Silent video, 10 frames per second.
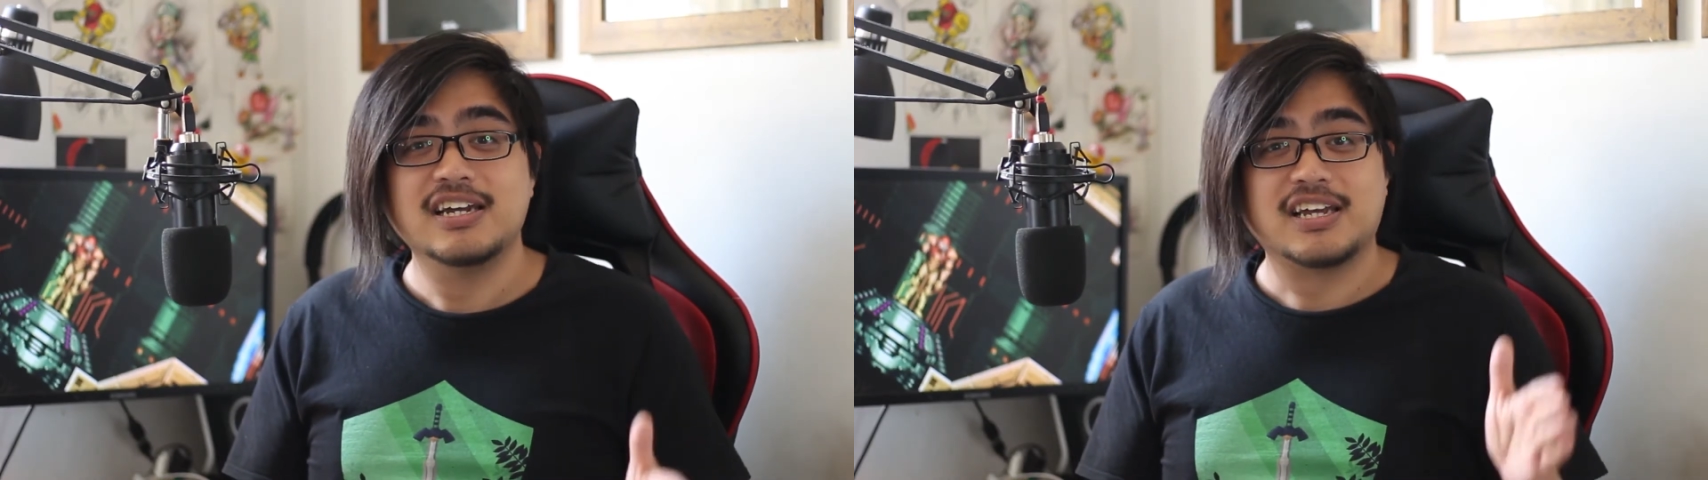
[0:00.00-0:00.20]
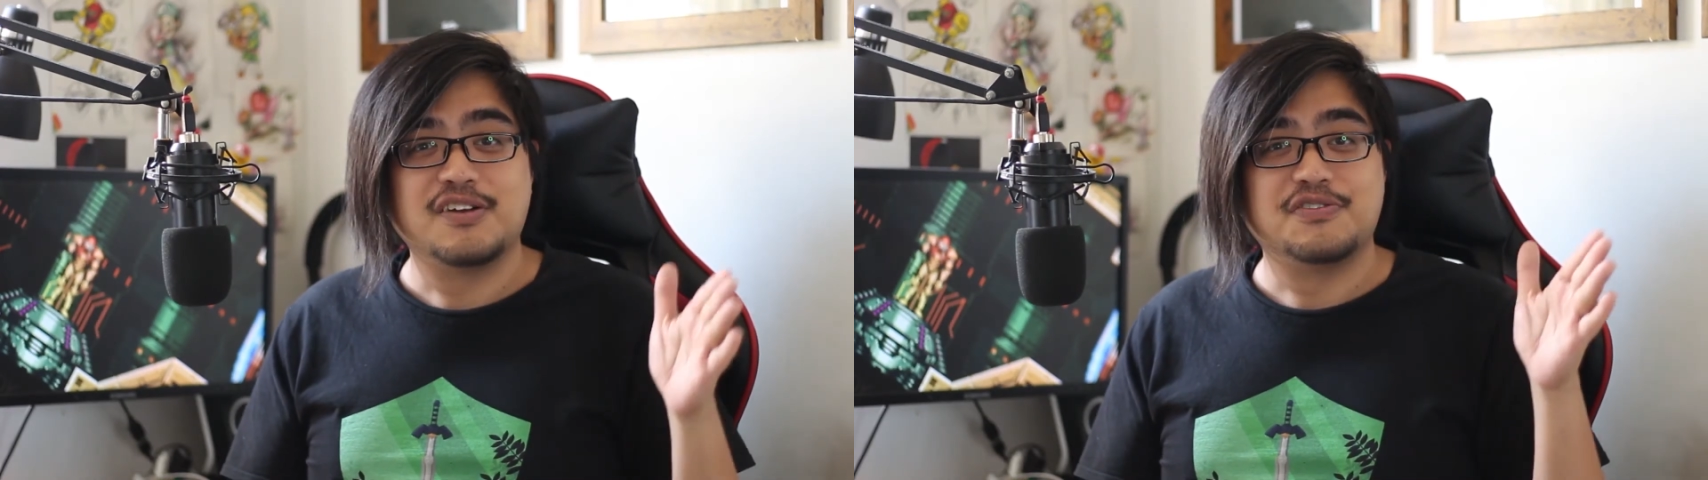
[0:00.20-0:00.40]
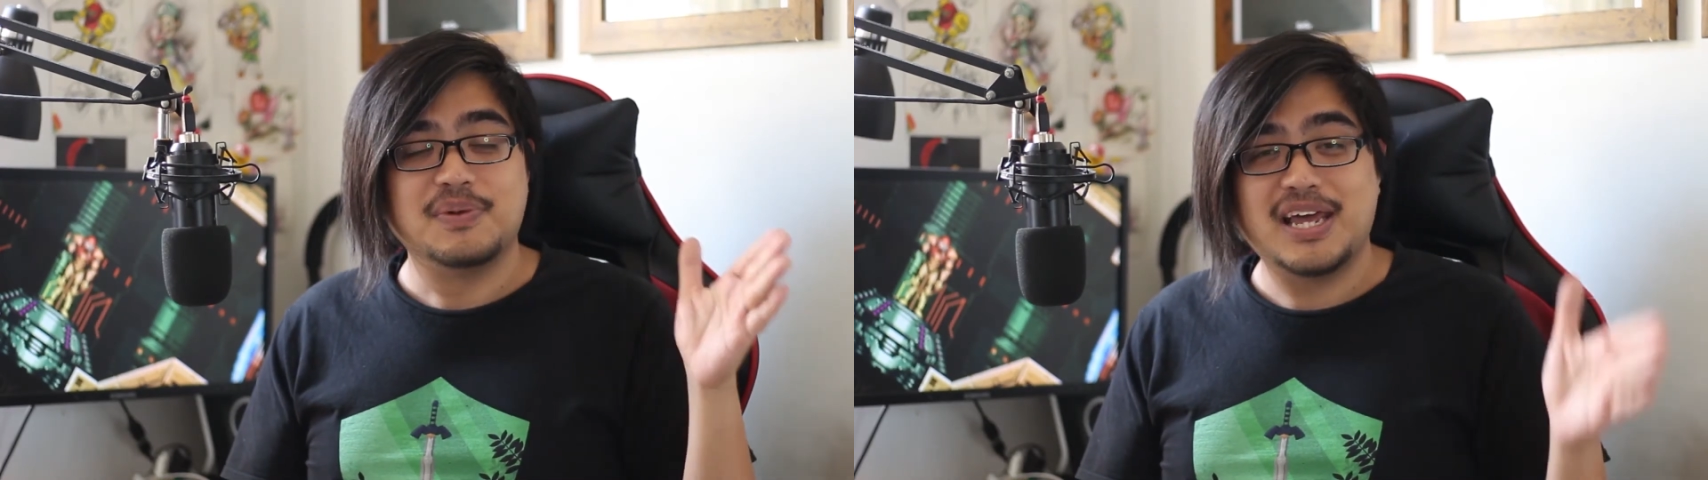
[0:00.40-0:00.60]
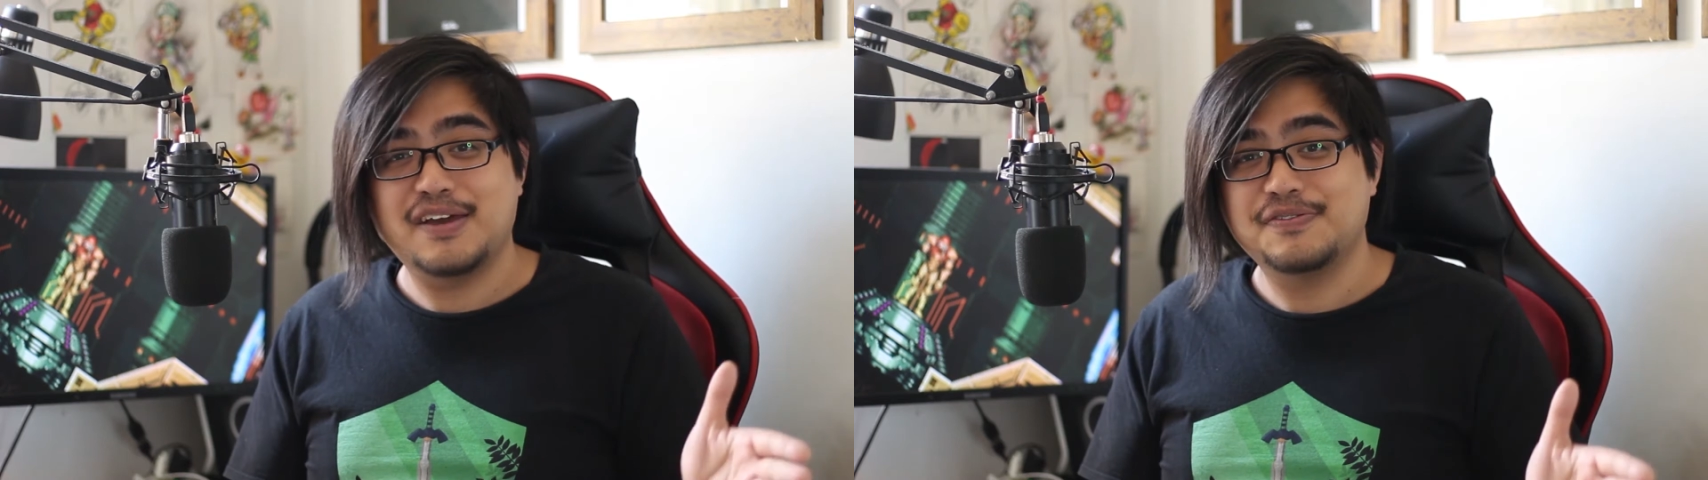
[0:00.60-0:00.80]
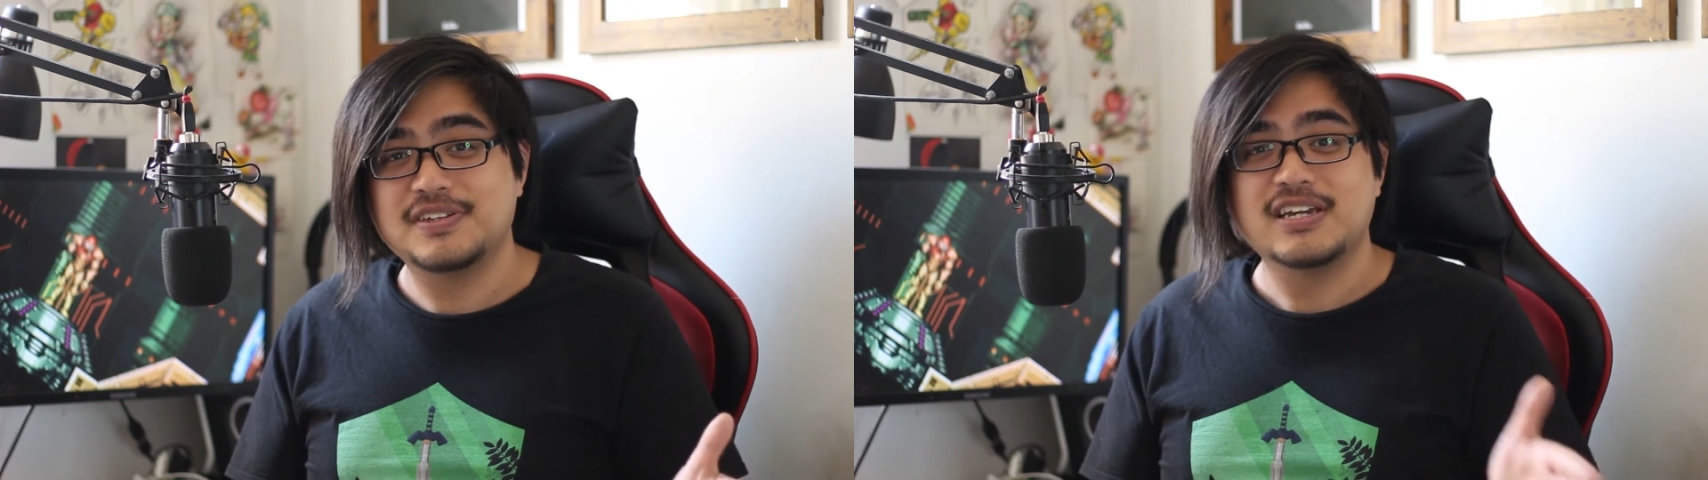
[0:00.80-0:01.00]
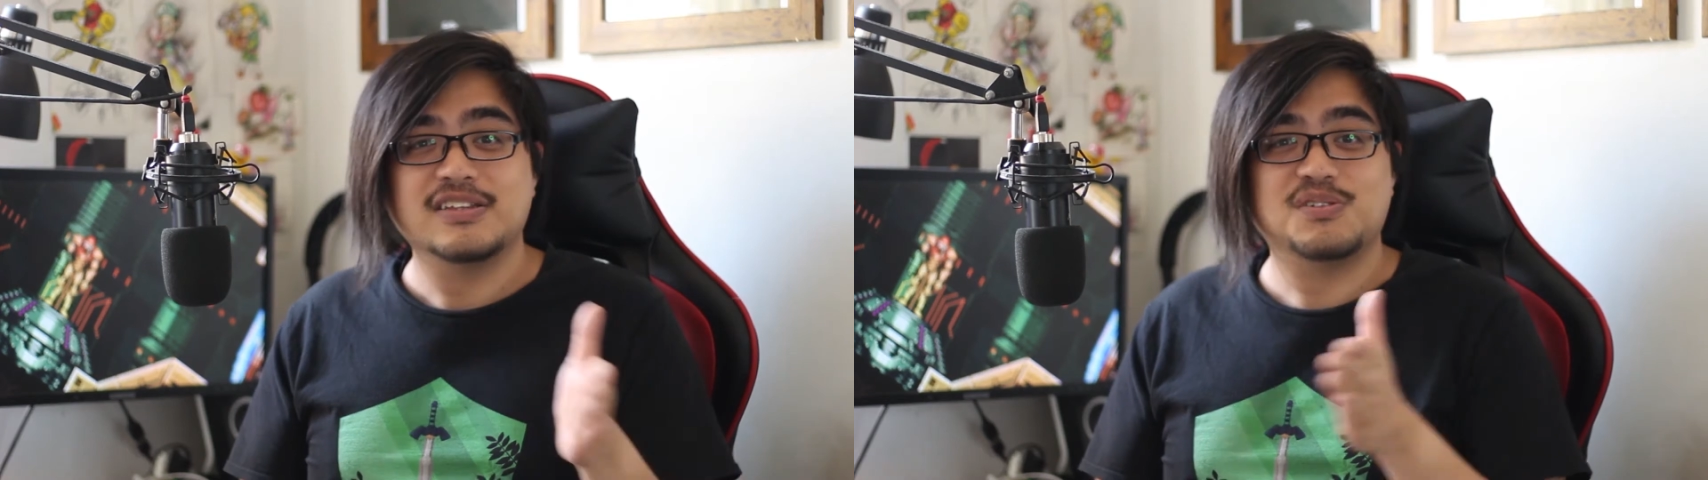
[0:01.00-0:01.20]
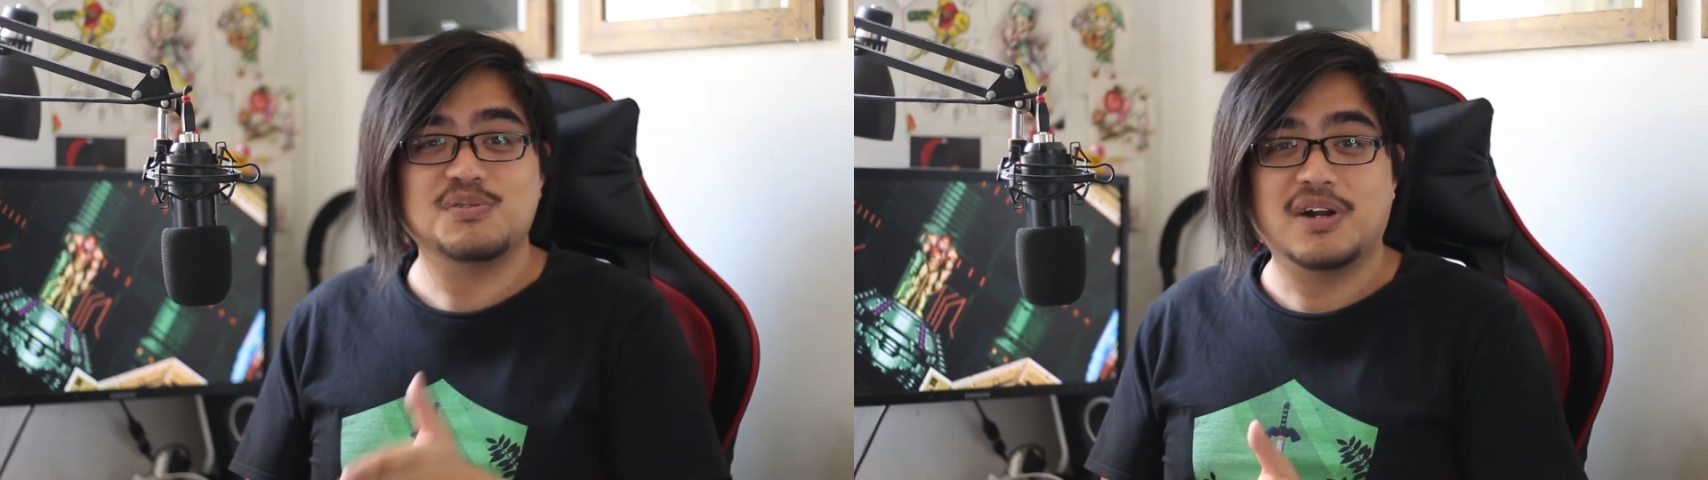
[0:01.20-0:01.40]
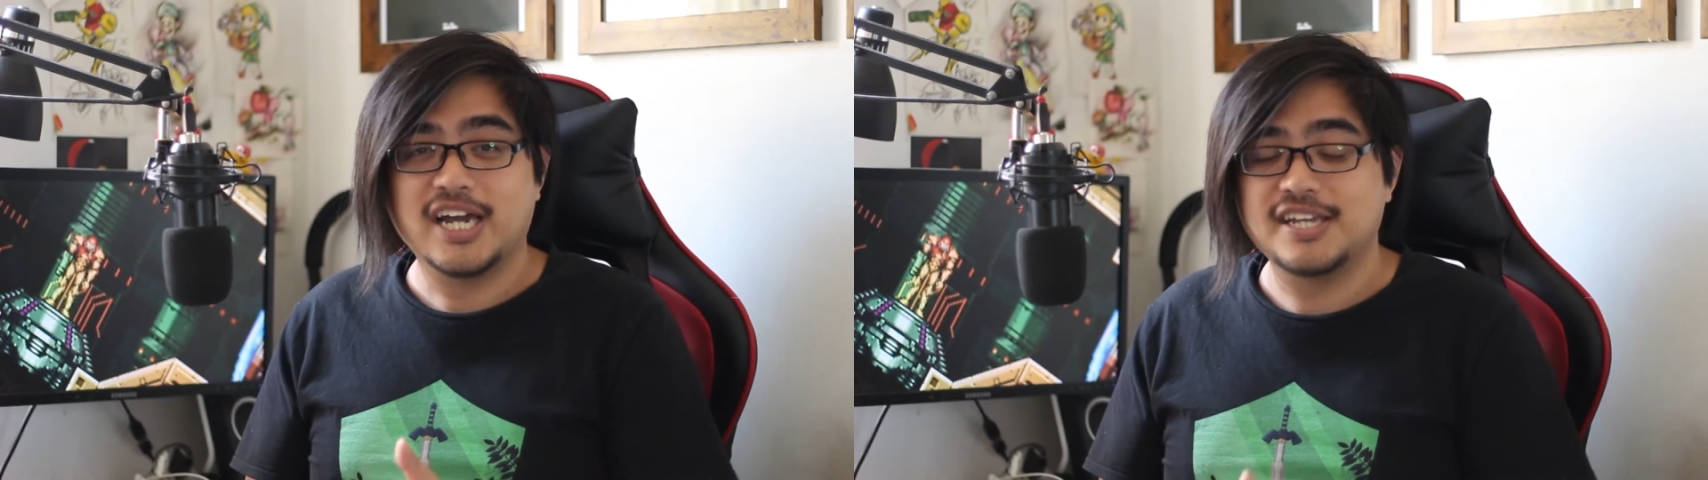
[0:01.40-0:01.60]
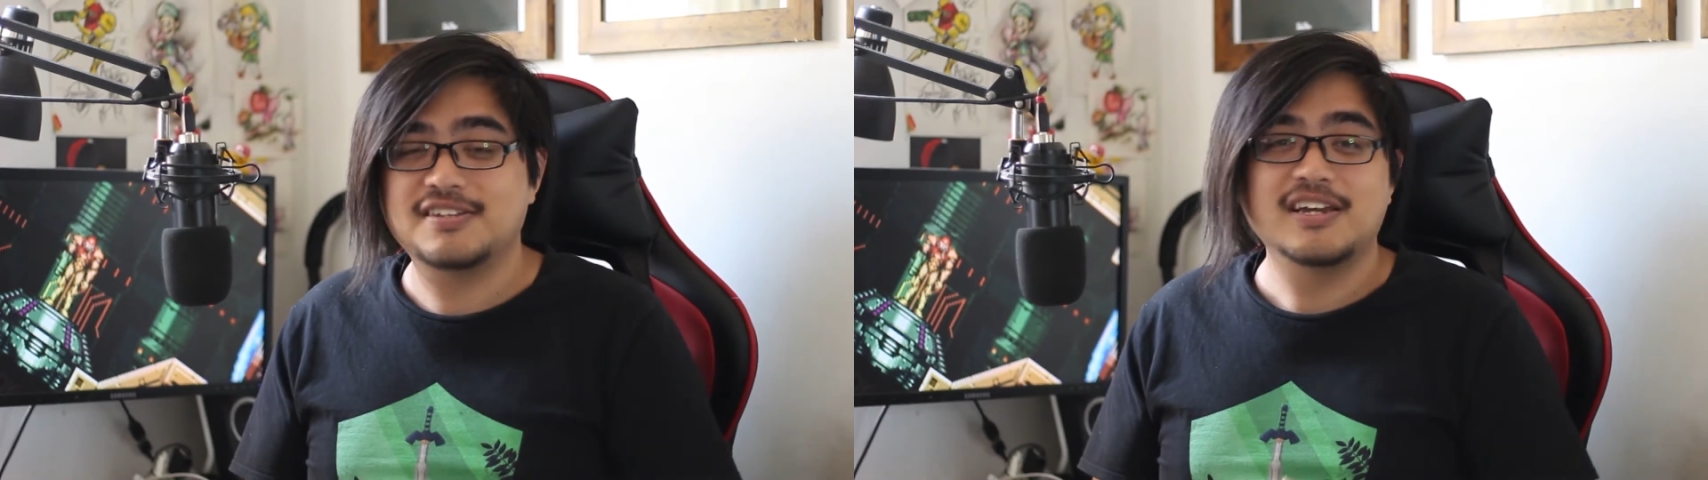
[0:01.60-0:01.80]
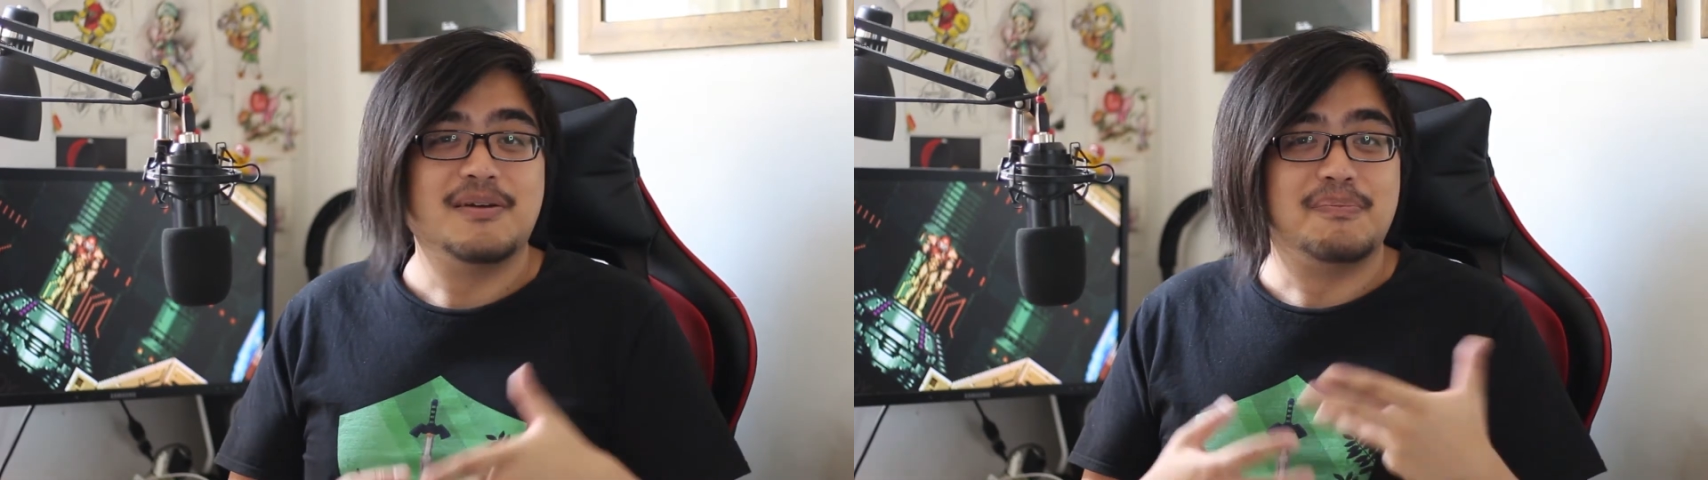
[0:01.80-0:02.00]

go from left to right,